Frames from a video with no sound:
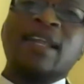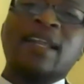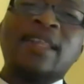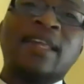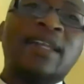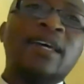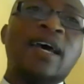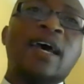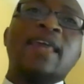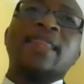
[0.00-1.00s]

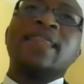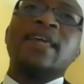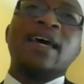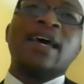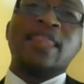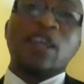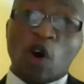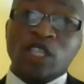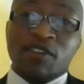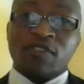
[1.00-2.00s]
the
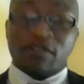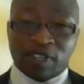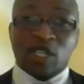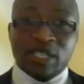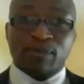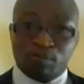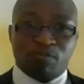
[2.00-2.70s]
courts have actually